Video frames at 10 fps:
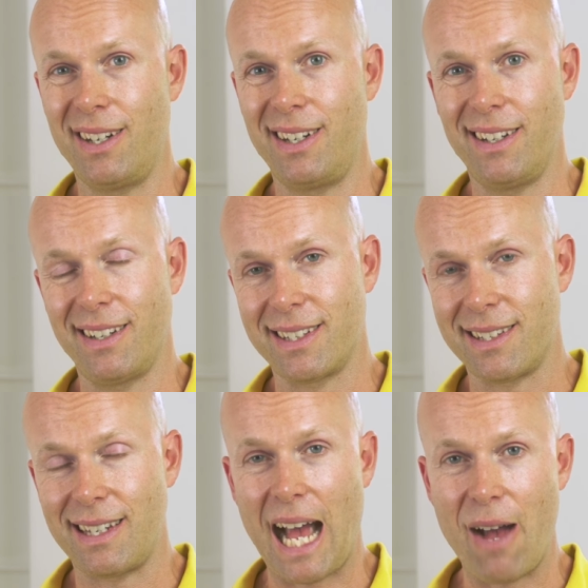or you just
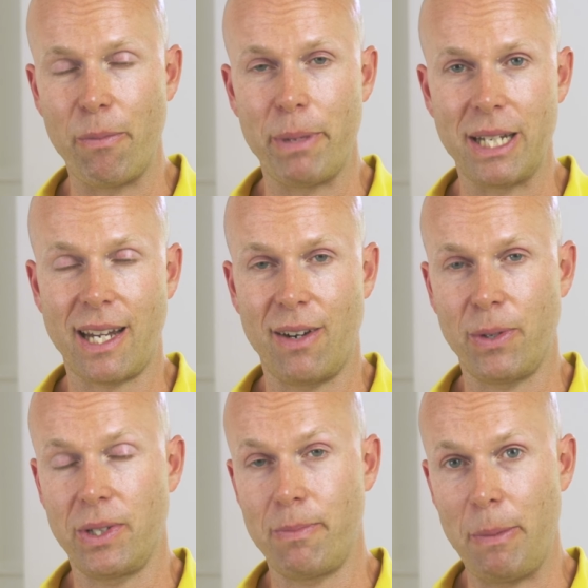haven't been as
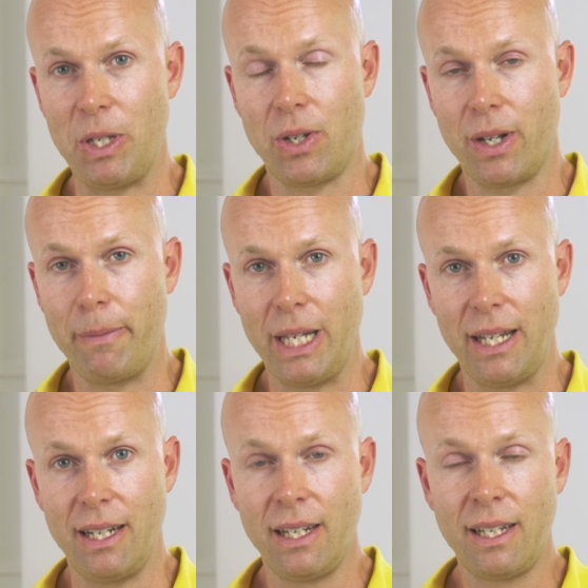careful as maybe you could have
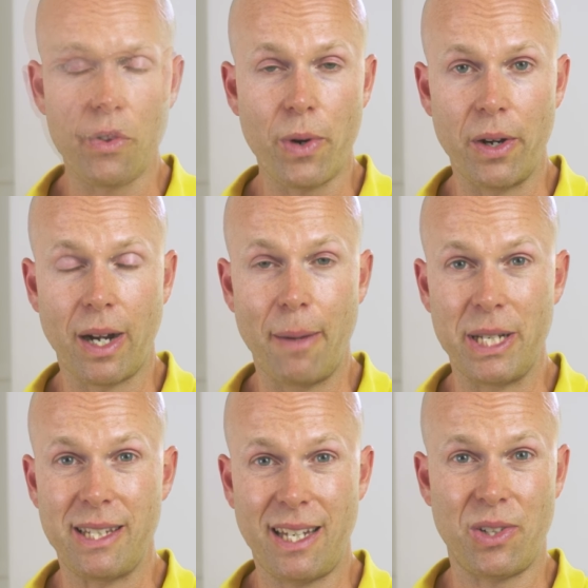been throughout your
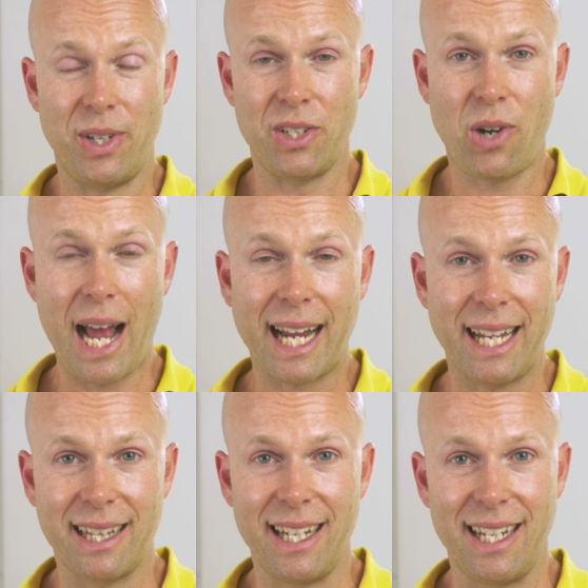company's history in
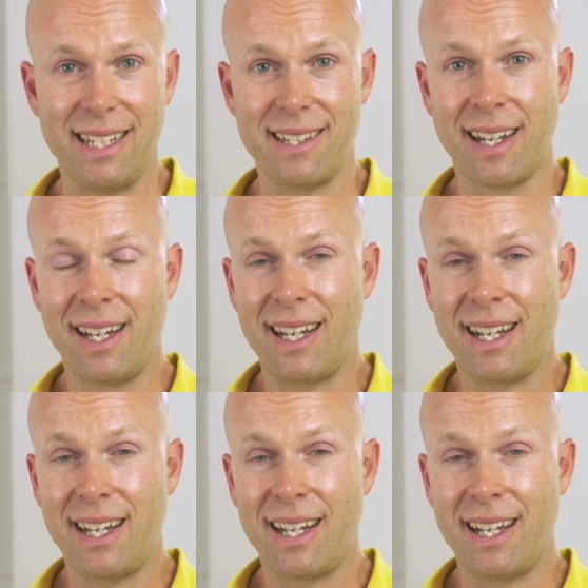tracking these.